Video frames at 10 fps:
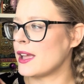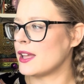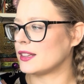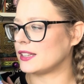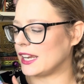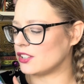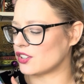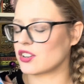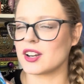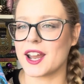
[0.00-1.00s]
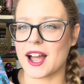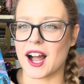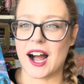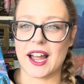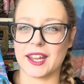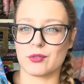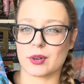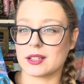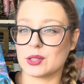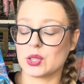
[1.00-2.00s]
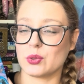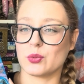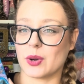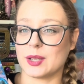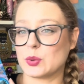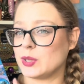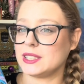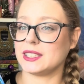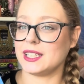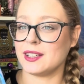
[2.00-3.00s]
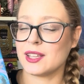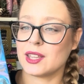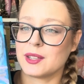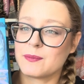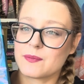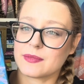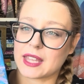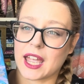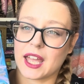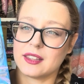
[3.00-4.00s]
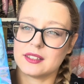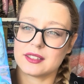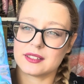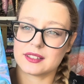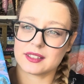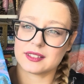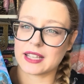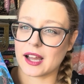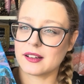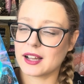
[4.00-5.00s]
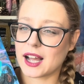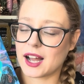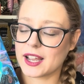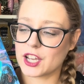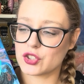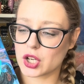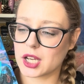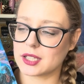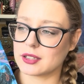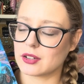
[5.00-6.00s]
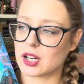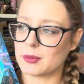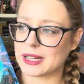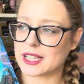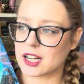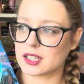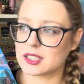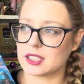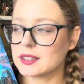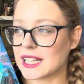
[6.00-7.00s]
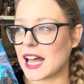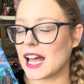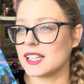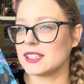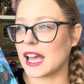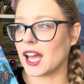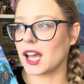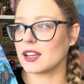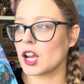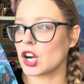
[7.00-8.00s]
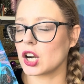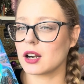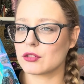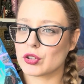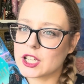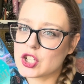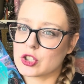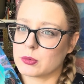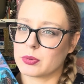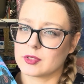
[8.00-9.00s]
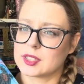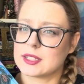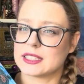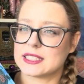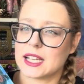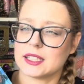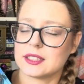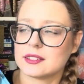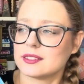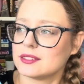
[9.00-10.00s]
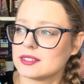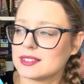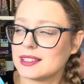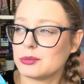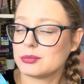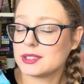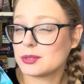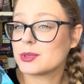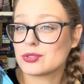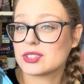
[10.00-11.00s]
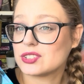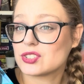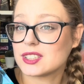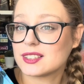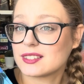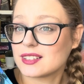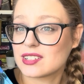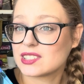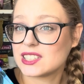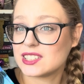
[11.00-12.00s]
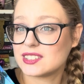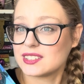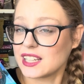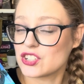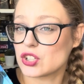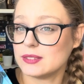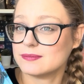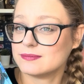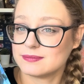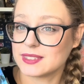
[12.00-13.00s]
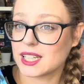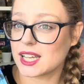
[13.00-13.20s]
later, I read it quite quickly. And yeah, I enjoyed our main character, Lan, and her relationship with Zen. It was really interesting. I really did enjoy in the